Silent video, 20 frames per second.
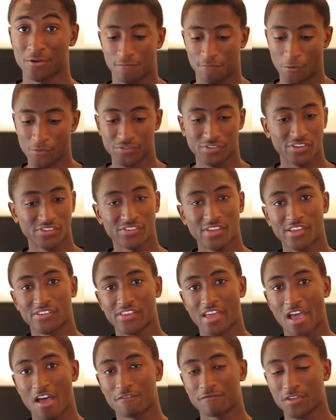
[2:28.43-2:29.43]
Phones these days
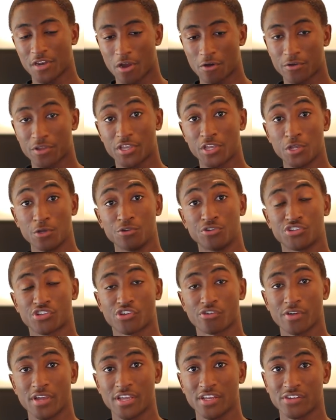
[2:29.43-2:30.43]
have, you know, huge
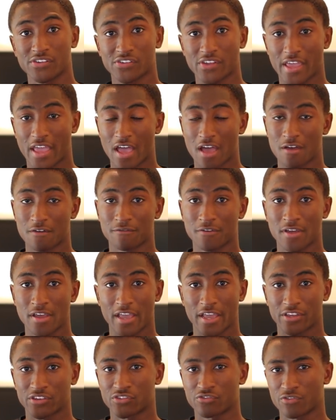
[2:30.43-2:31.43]
screens, they have
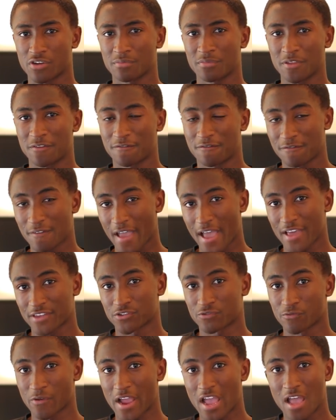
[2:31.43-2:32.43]
extremely
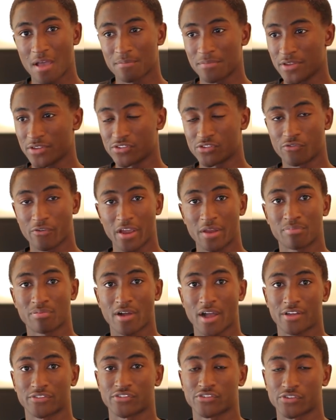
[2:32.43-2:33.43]
fast RAM, these great
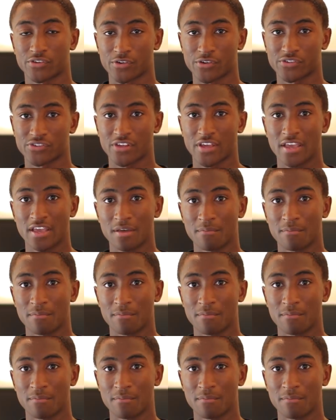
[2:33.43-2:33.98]
processors,